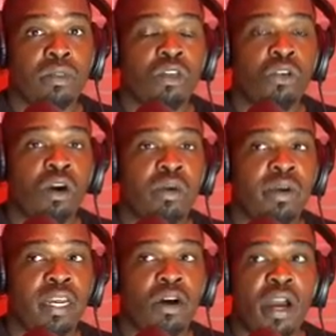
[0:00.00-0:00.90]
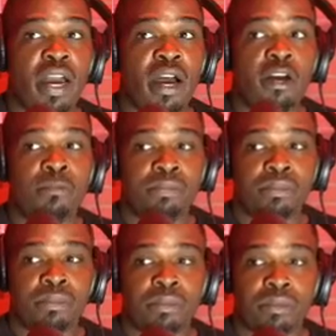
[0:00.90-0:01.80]
You know what I mean? On how,
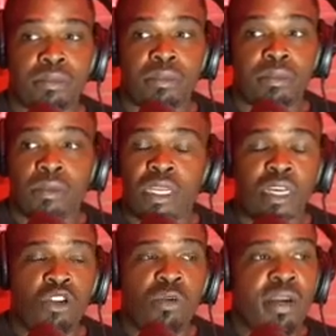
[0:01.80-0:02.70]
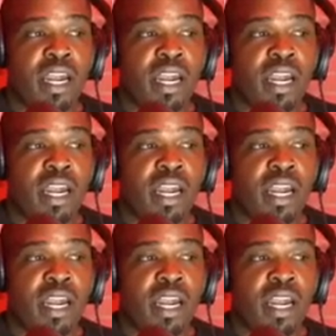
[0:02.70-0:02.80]
you know what I mean?